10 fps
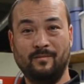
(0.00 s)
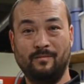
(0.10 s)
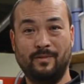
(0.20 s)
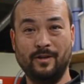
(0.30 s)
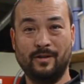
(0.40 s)

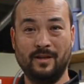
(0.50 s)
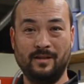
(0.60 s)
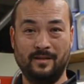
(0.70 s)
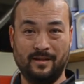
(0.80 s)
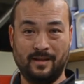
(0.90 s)

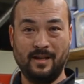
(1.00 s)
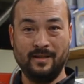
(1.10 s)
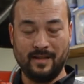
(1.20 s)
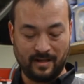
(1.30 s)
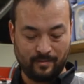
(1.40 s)
broken
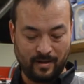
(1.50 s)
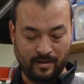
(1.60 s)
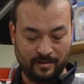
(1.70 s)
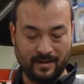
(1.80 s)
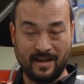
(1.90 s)
contact
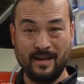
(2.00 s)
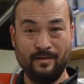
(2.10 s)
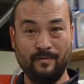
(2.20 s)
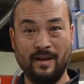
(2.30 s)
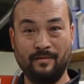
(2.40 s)
balls. I
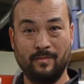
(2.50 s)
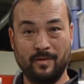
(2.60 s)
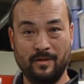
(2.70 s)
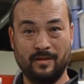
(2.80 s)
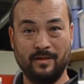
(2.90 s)
have never
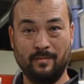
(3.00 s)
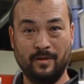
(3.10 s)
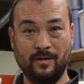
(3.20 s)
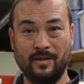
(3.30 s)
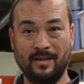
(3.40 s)
personally
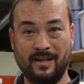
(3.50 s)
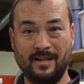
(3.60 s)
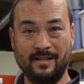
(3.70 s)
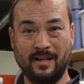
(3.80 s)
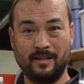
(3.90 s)
broken a
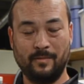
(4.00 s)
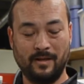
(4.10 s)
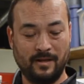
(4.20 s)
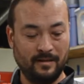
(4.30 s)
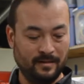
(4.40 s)
contact
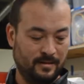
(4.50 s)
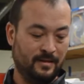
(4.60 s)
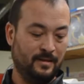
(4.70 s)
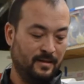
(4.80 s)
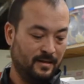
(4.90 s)
ball.
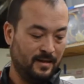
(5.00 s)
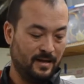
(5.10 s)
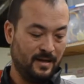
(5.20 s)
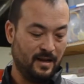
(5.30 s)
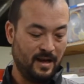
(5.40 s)

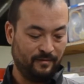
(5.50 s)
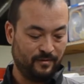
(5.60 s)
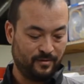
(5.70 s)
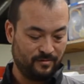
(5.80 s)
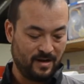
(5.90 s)
I've
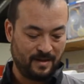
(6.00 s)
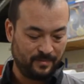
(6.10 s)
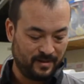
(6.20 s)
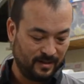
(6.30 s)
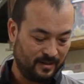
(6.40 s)
dropped
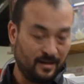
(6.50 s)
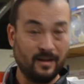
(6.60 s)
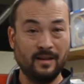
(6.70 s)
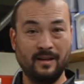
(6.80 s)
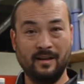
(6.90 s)
it
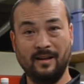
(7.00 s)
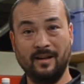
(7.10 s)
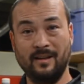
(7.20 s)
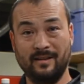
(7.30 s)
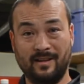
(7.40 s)

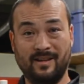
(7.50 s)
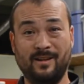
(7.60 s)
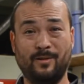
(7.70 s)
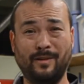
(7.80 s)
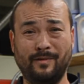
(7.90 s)
on the
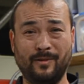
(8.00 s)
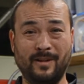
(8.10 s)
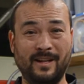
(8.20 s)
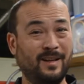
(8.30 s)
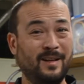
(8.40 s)
concrete floor
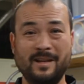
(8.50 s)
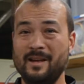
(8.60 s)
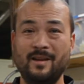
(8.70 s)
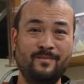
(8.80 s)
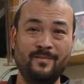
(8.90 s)
here
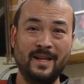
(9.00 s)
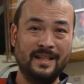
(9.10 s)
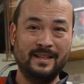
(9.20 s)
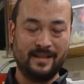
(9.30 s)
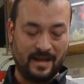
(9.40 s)
many
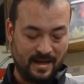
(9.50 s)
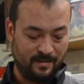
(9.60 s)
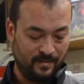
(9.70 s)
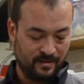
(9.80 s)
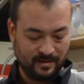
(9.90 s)
a
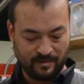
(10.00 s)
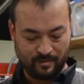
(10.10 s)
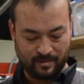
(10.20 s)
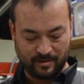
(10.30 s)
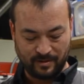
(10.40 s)
time, never
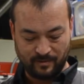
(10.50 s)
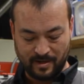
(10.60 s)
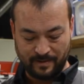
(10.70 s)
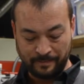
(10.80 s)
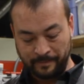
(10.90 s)
broken
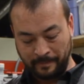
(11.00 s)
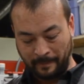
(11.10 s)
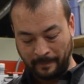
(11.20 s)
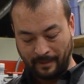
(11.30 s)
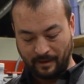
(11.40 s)
one.
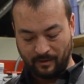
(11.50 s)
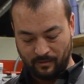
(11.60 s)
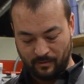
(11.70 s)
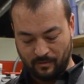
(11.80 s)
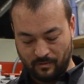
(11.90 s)

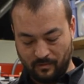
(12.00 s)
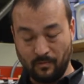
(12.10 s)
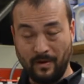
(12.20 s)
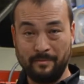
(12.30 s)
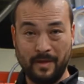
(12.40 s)

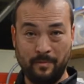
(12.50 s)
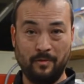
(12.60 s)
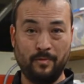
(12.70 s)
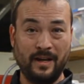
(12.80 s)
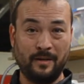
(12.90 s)
When people
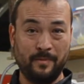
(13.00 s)
break